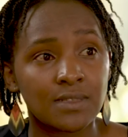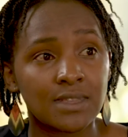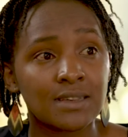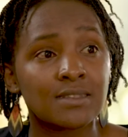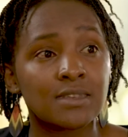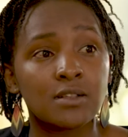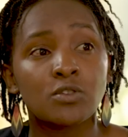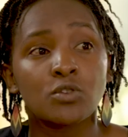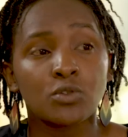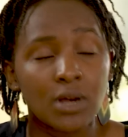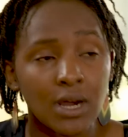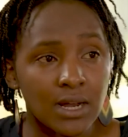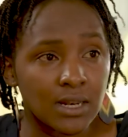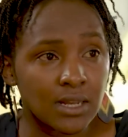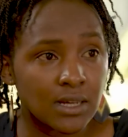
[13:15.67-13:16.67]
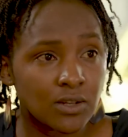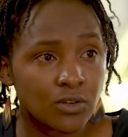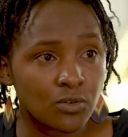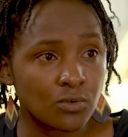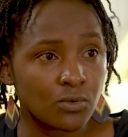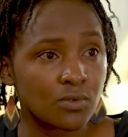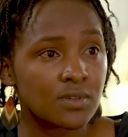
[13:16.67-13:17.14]
they're still struggling
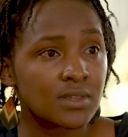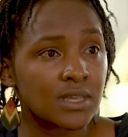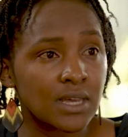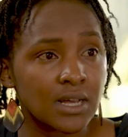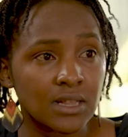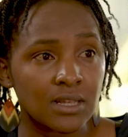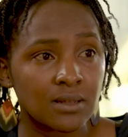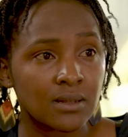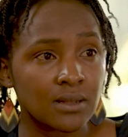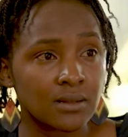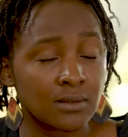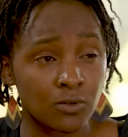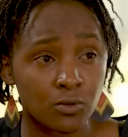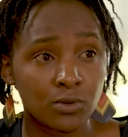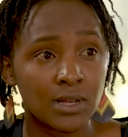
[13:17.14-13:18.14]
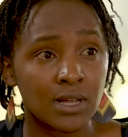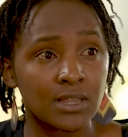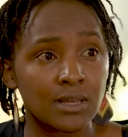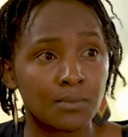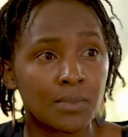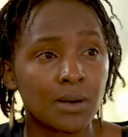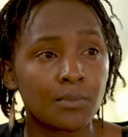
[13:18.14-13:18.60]
to scale
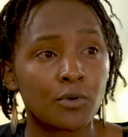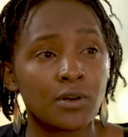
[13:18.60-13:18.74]
them up,